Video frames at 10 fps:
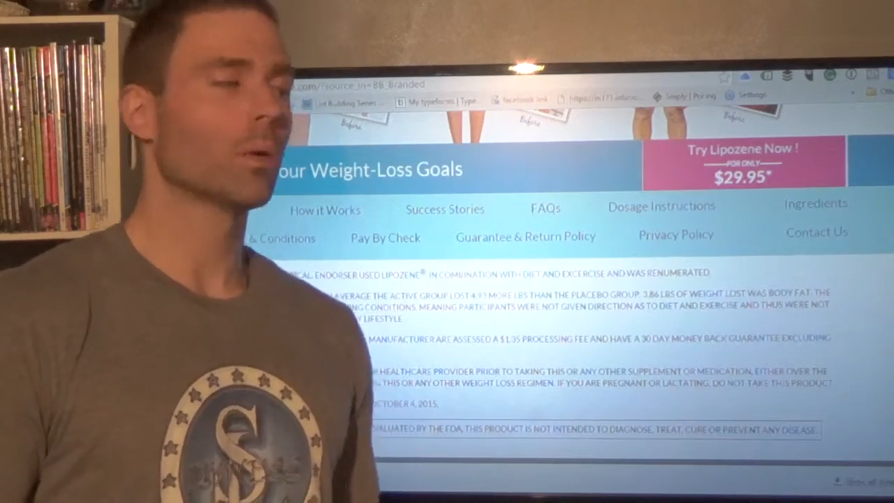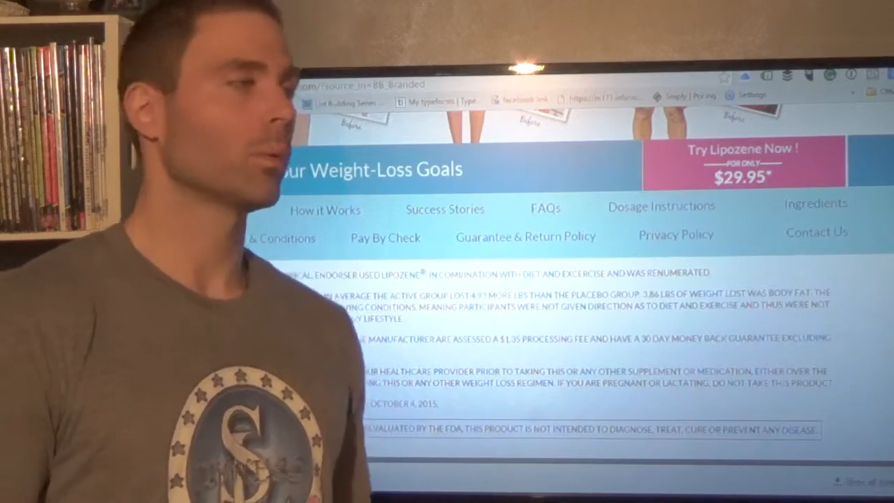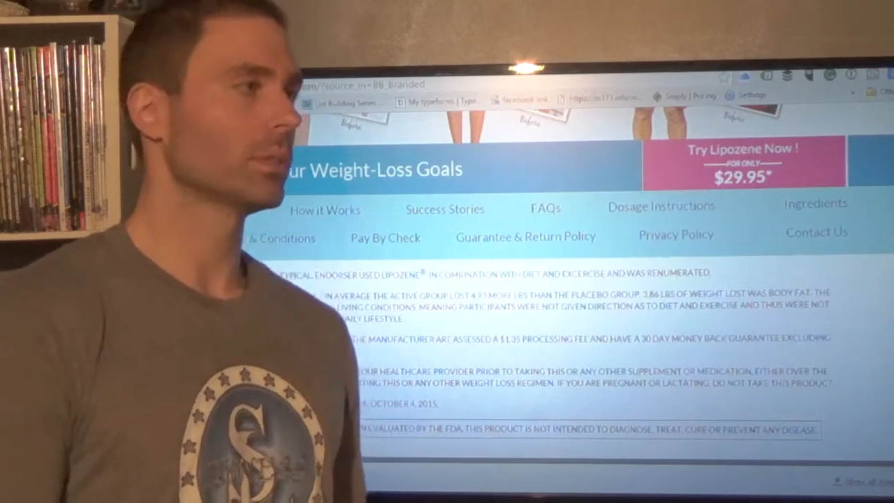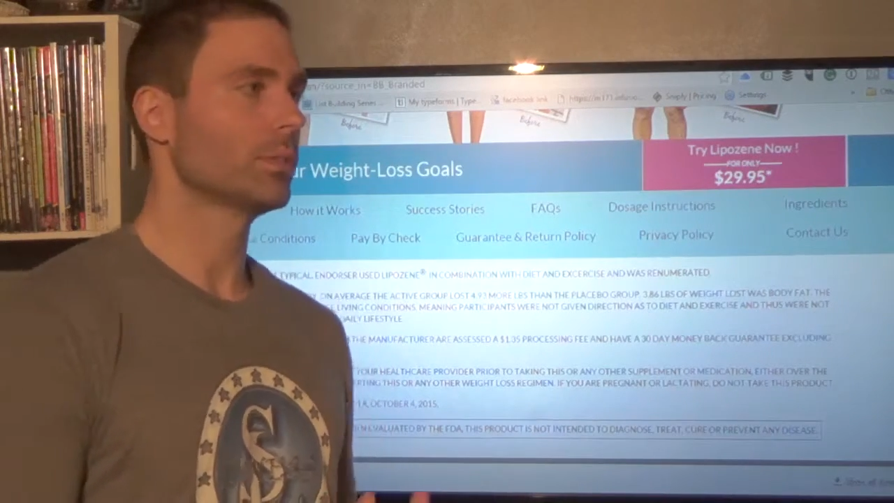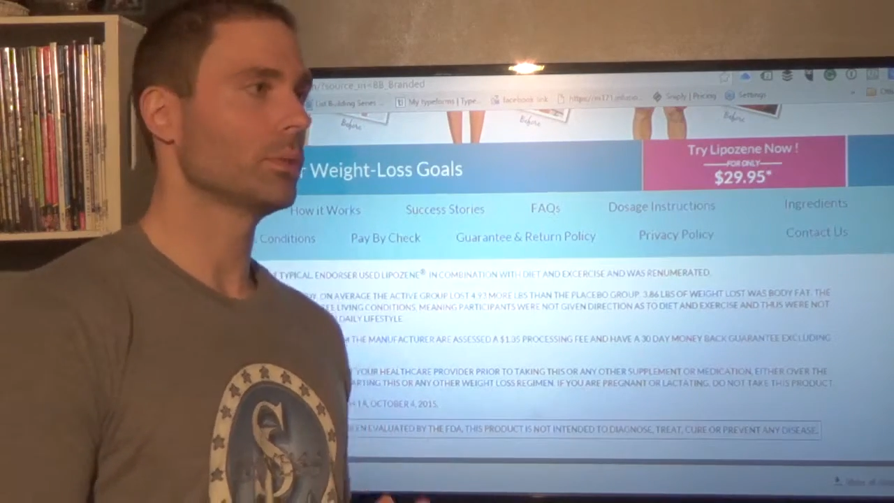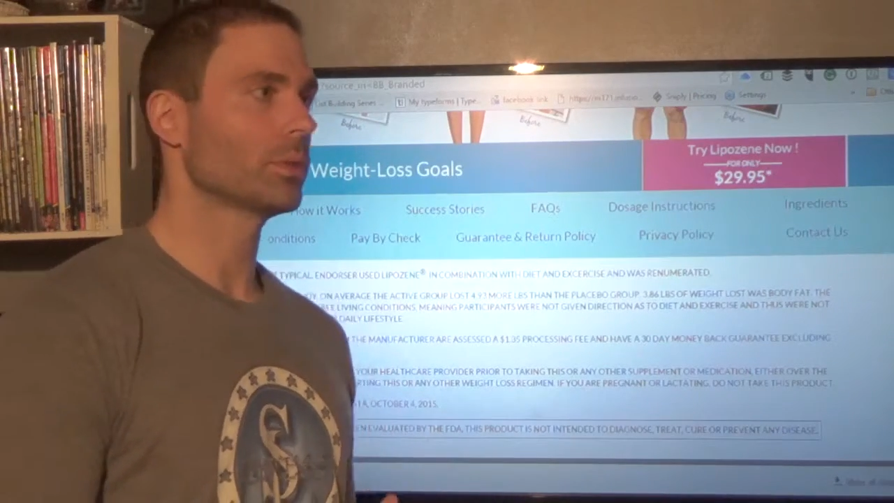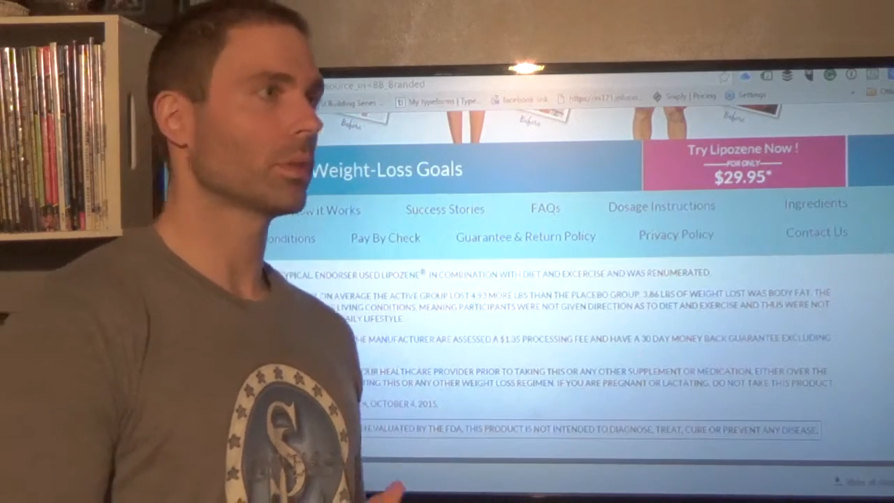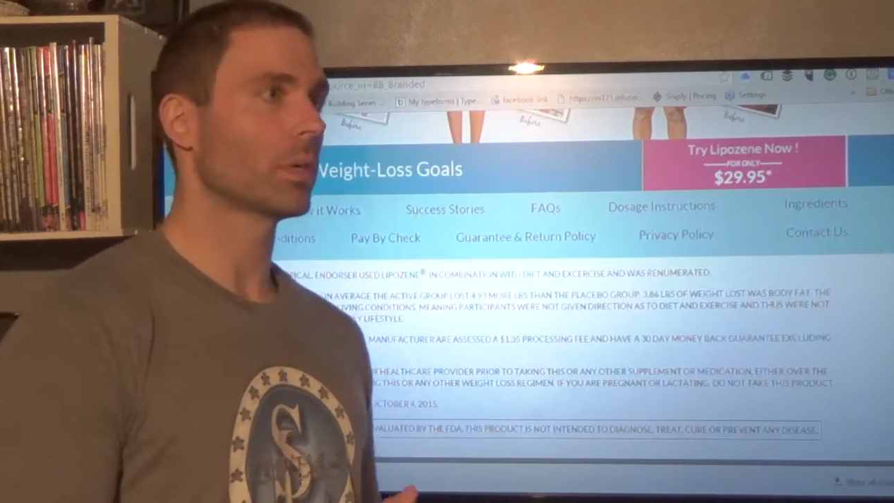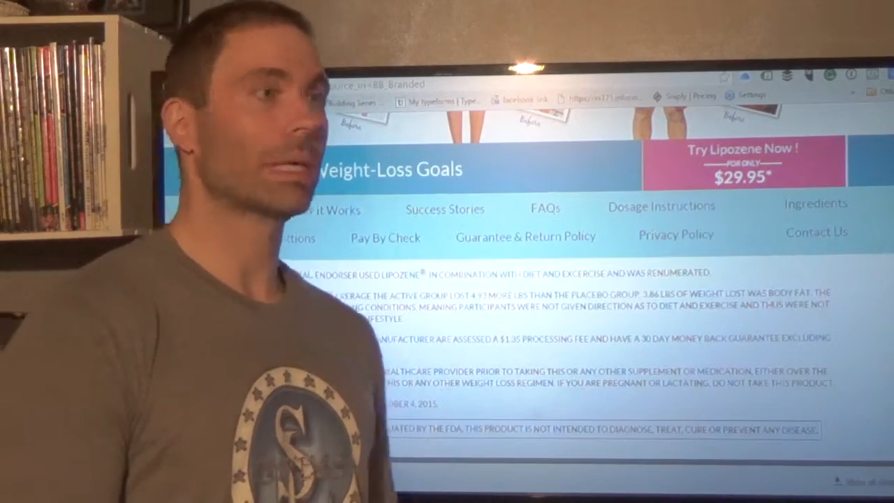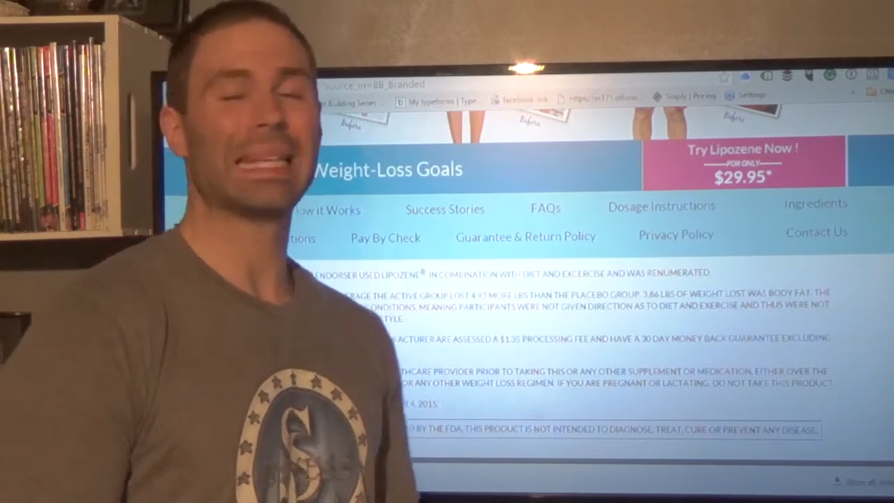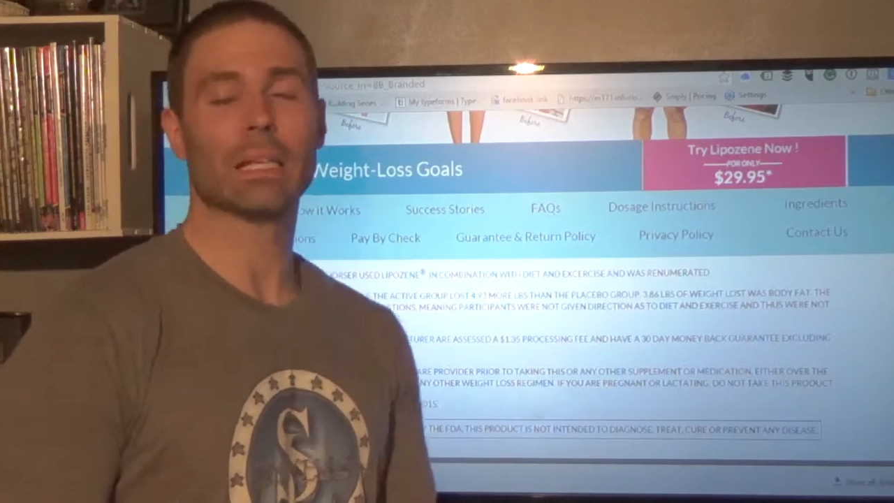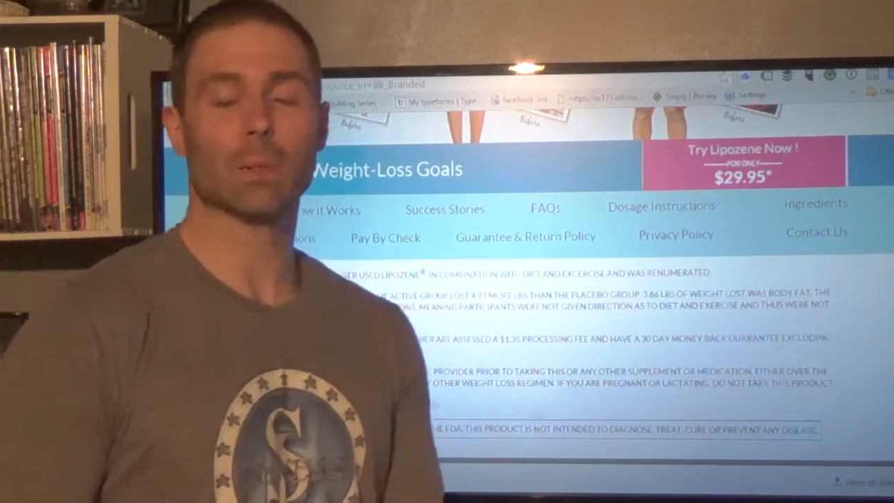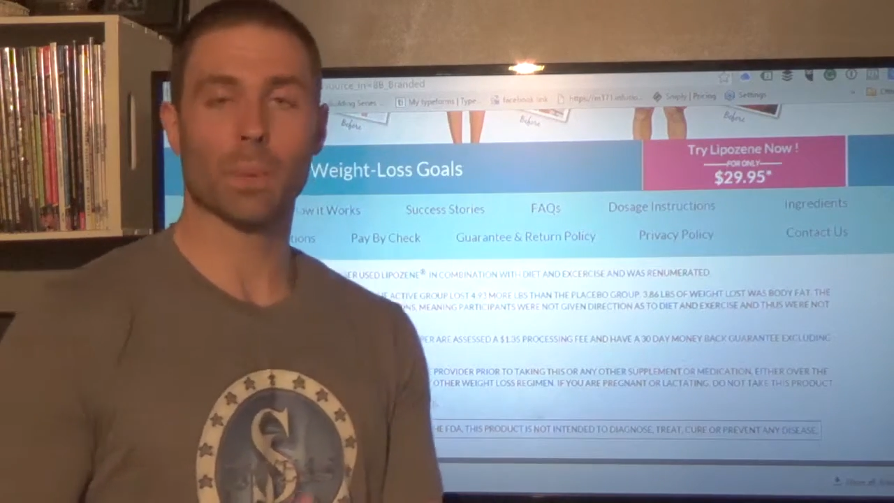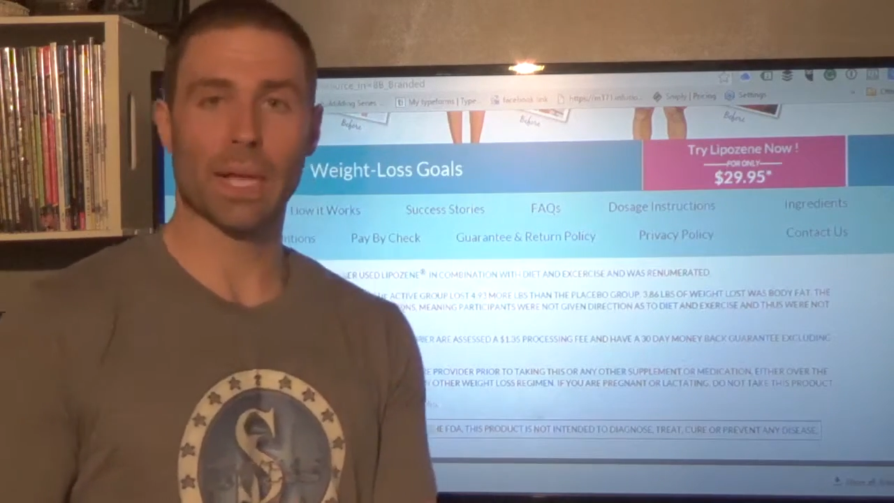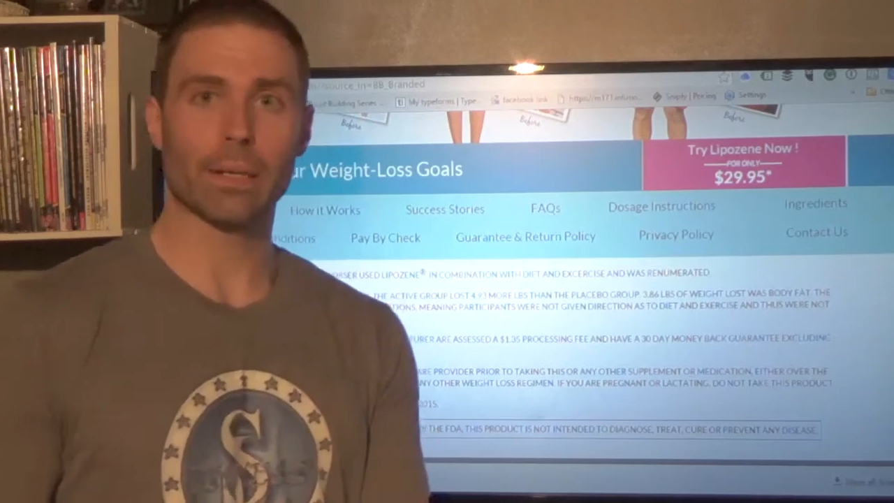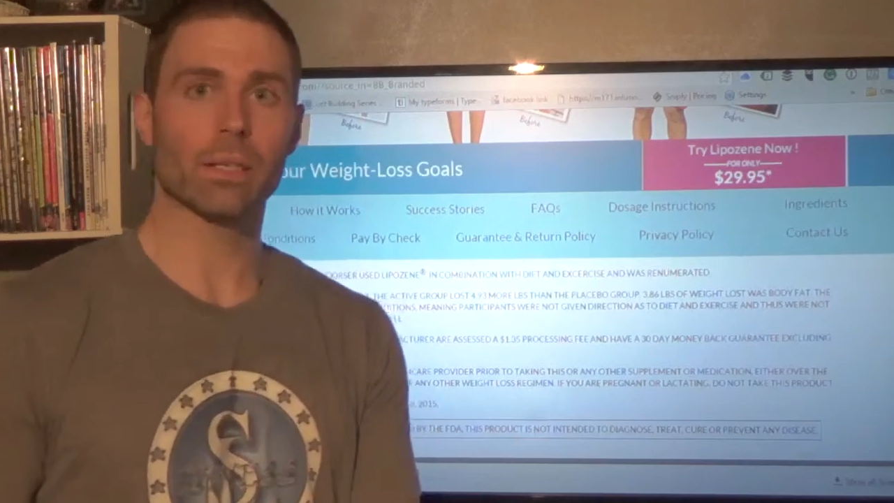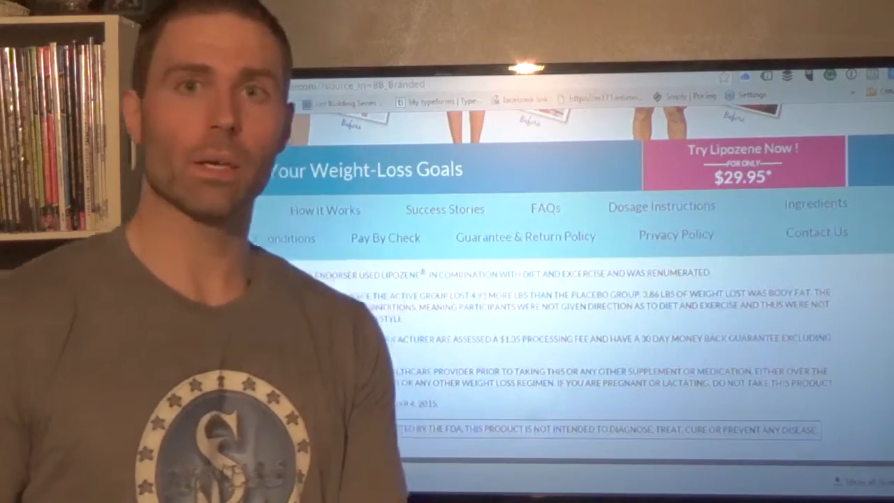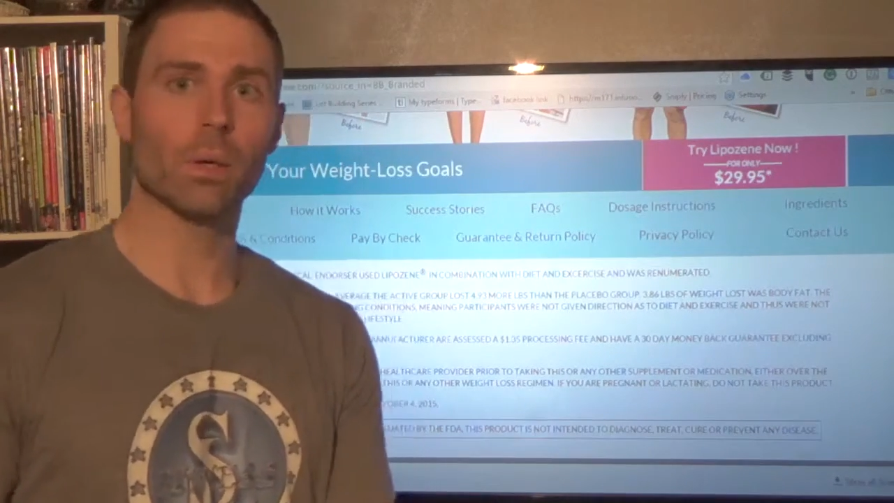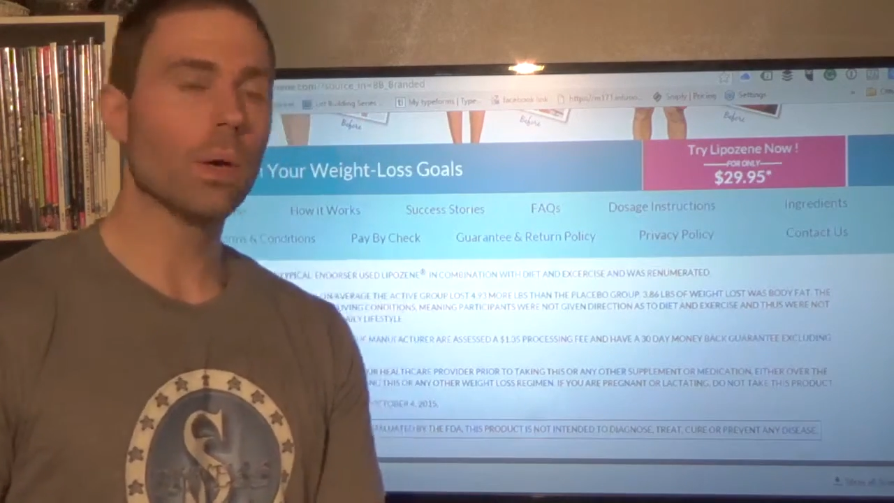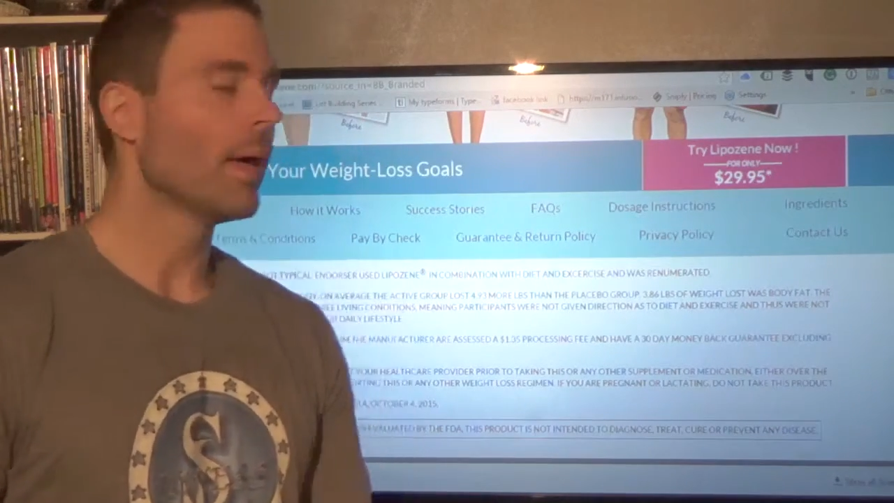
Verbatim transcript: once you start hitting a plateau,